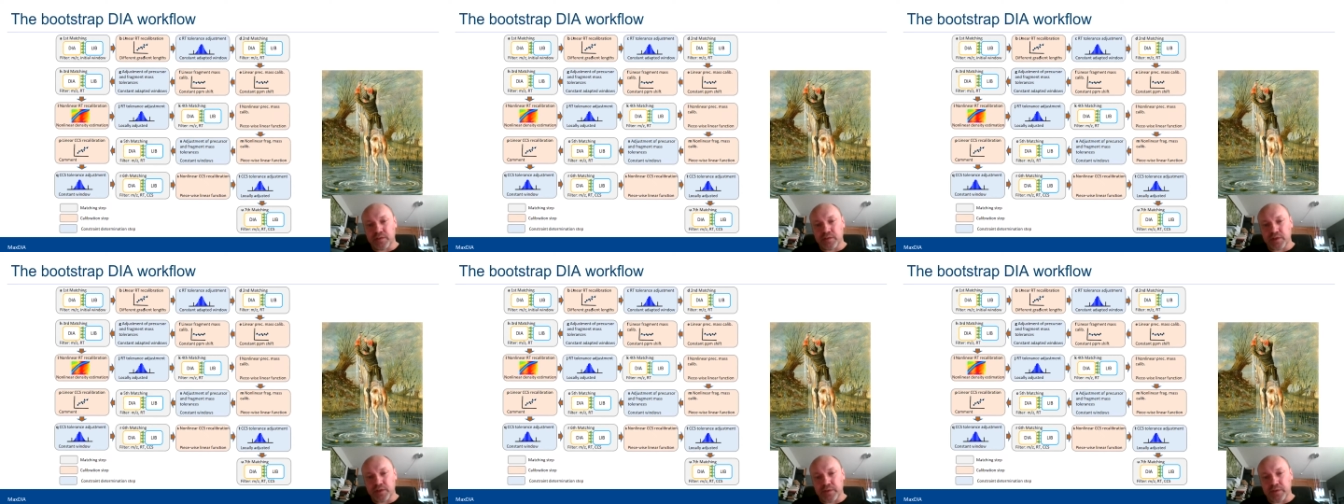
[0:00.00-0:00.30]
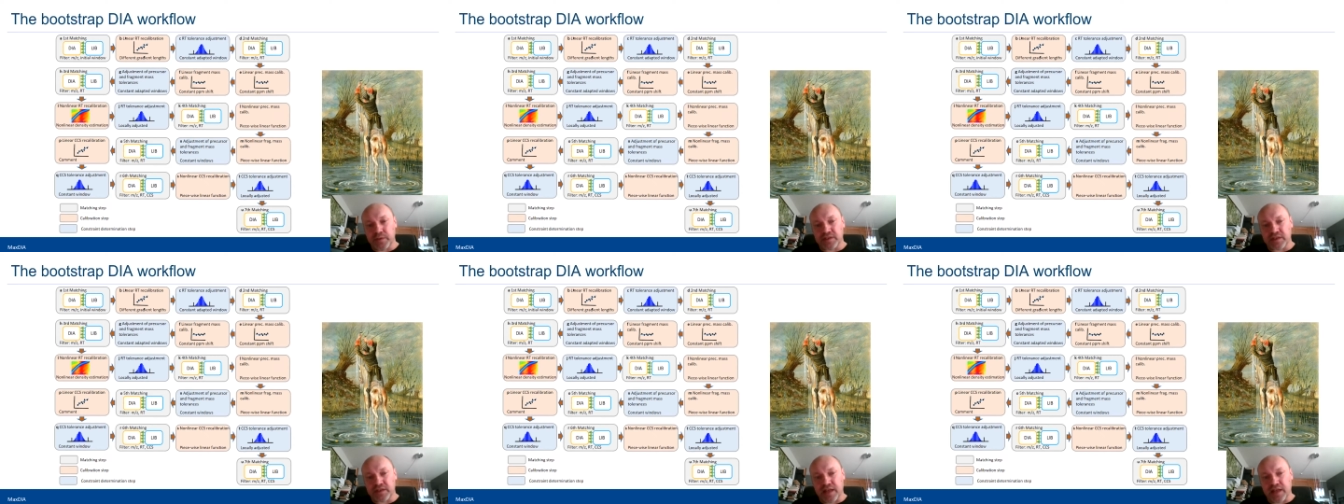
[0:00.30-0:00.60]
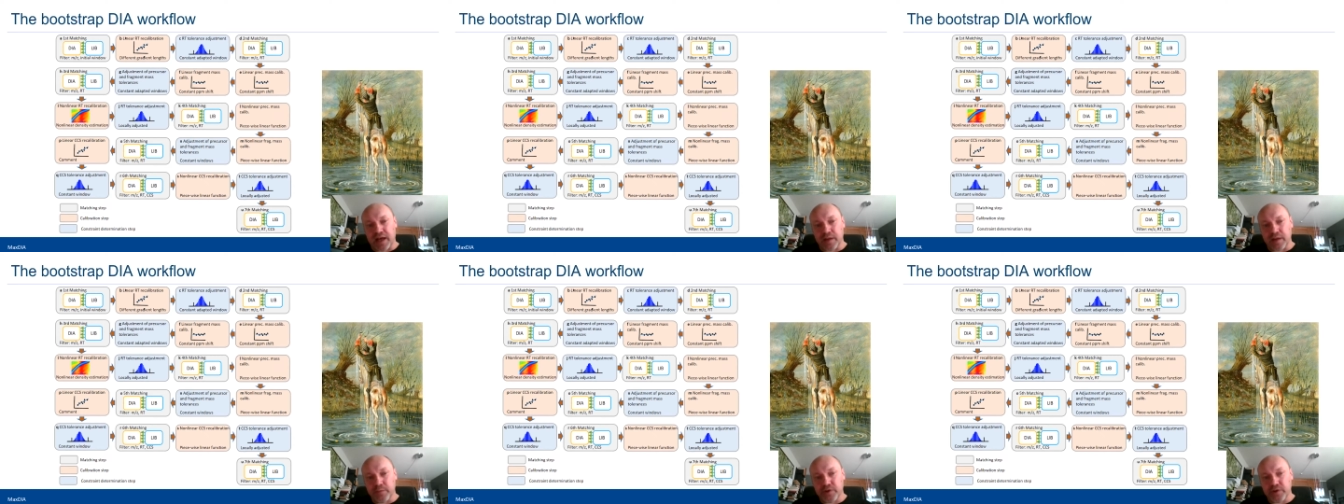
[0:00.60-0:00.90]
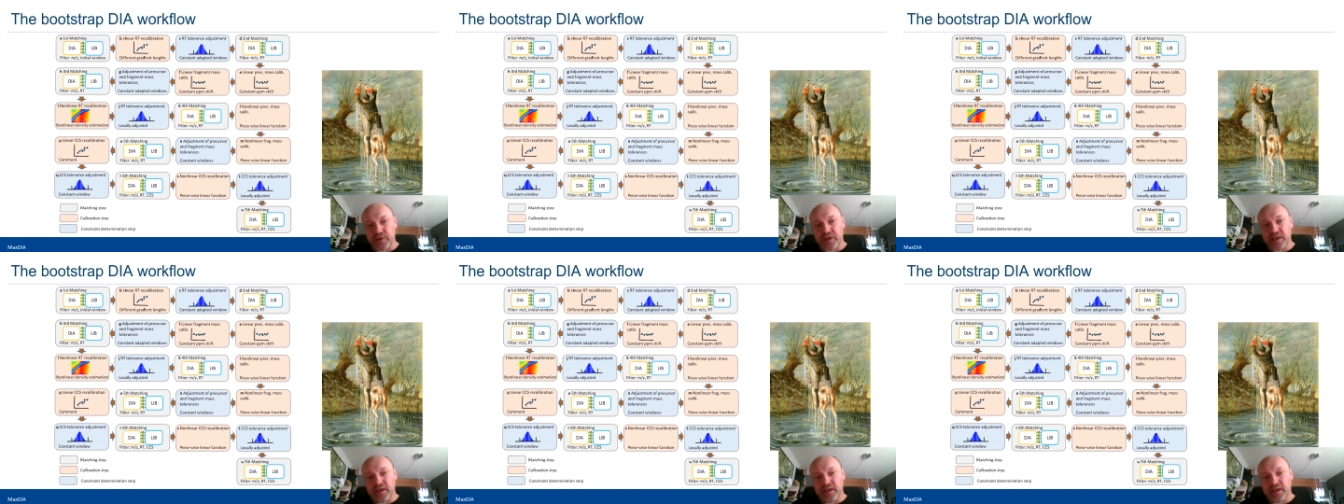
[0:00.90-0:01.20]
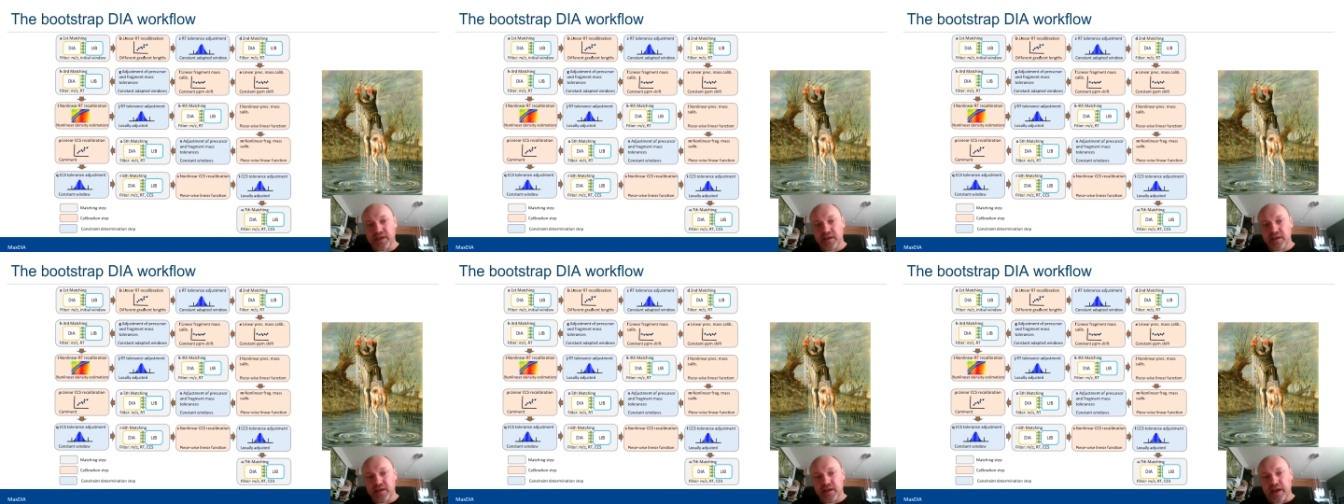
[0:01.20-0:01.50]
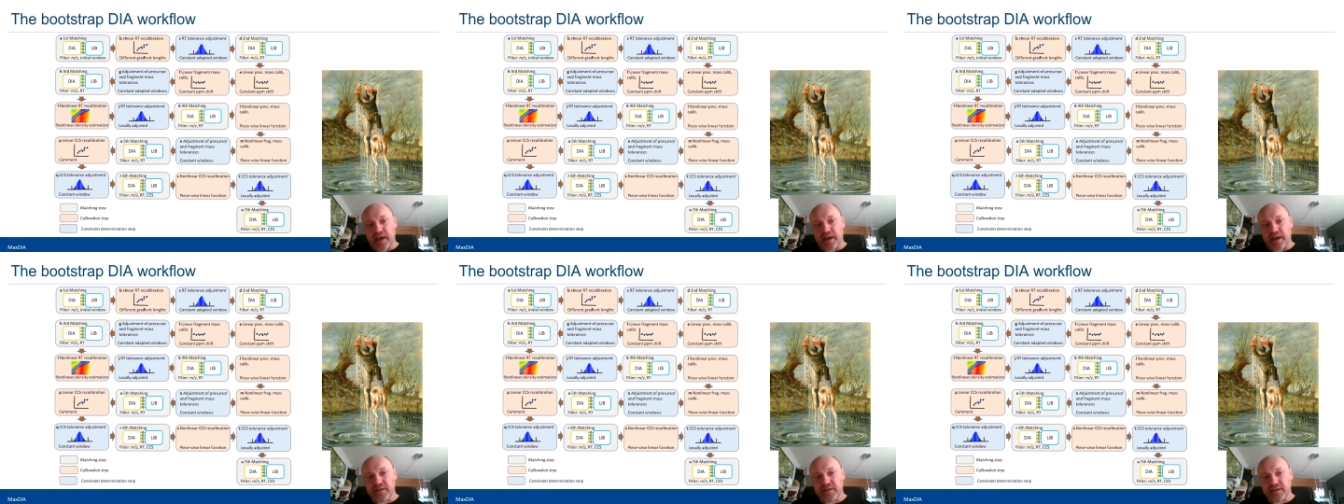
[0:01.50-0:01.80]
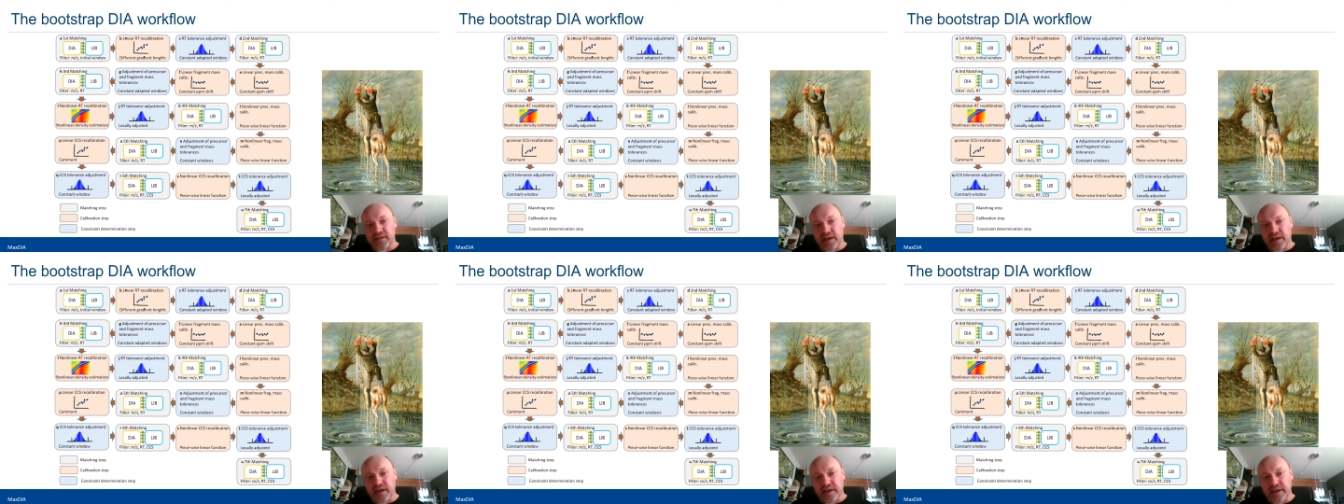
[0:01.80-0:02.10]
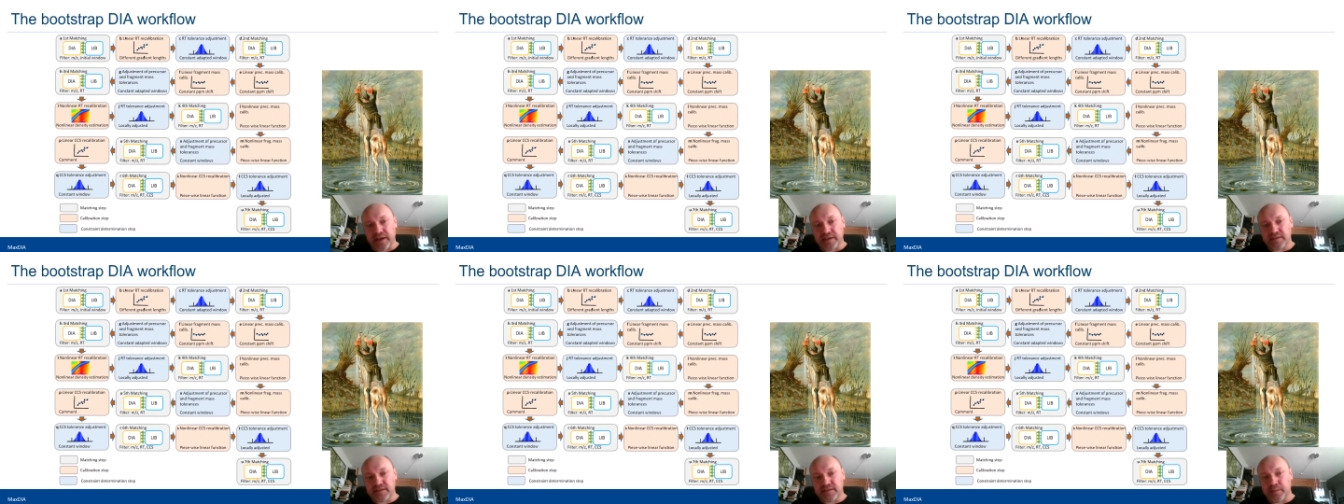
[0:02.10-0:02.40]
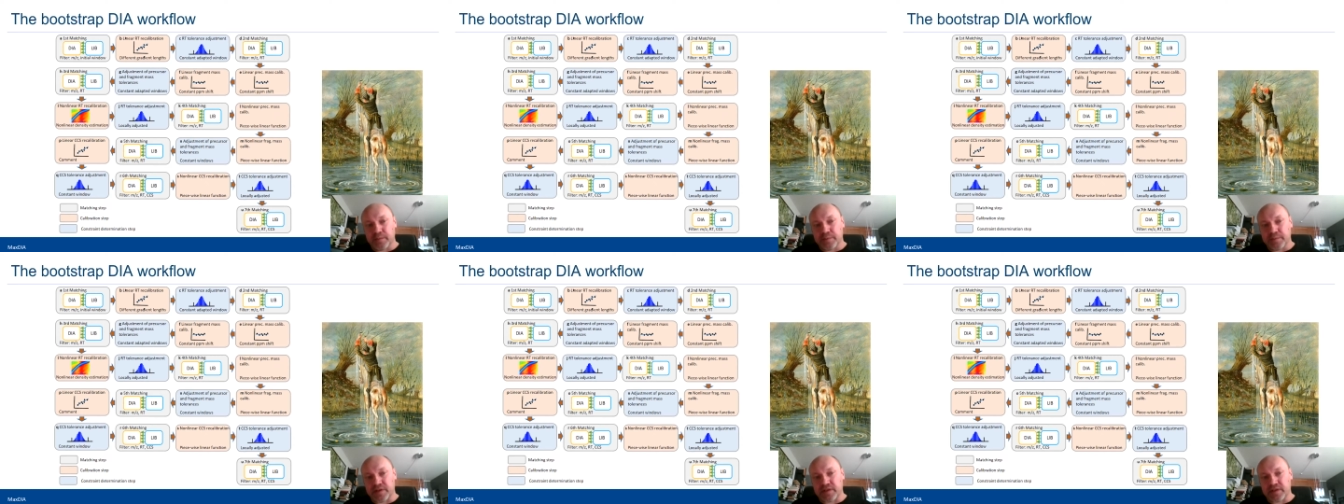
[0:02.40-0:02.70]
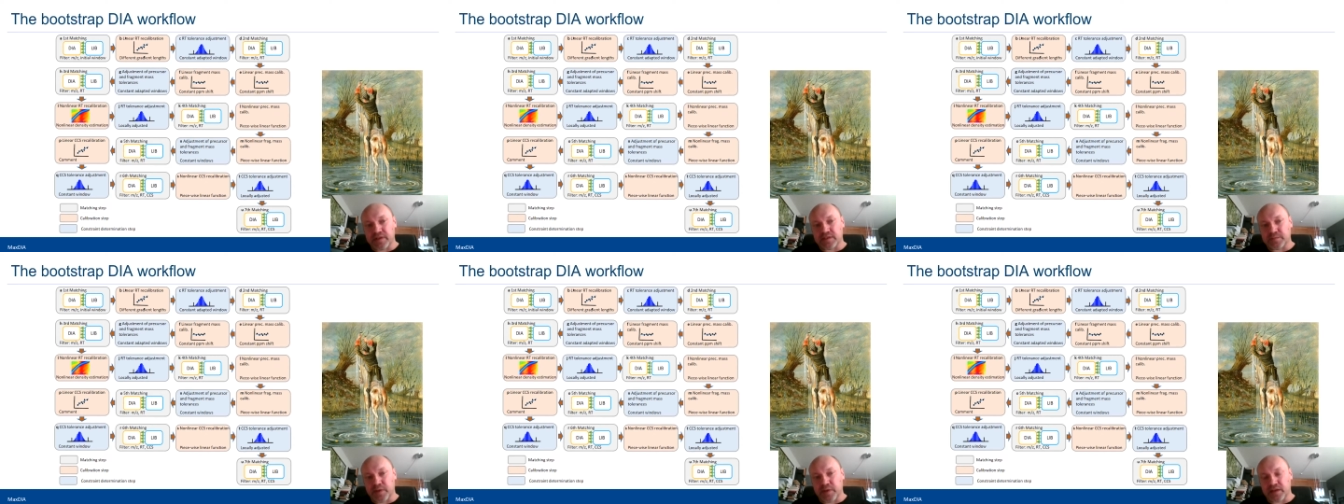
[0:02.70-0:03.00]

between the library and the DIA samples,